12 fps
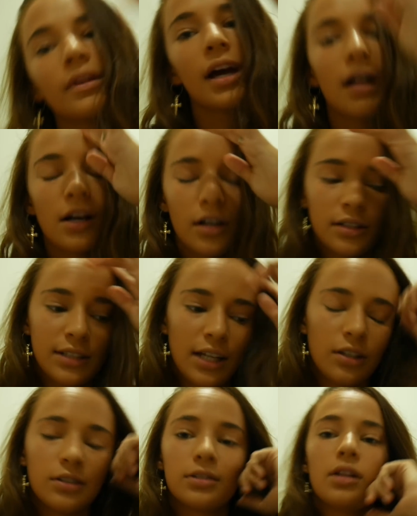I'm gonna take
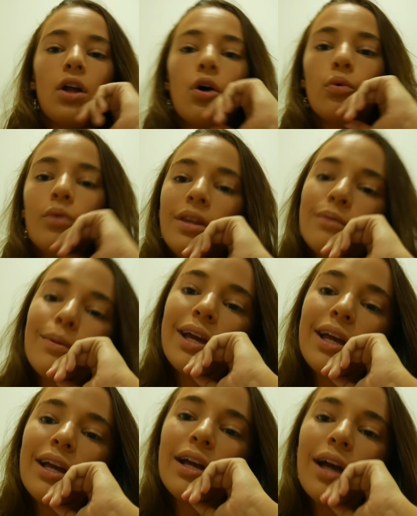yous along with
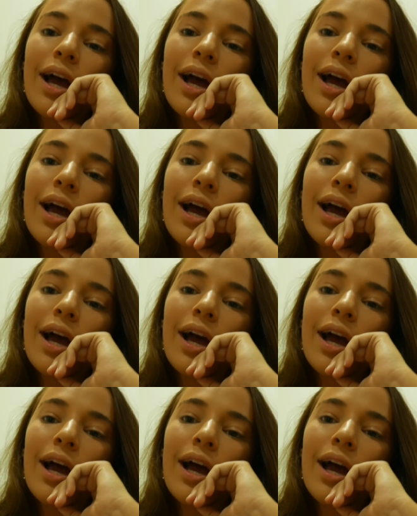me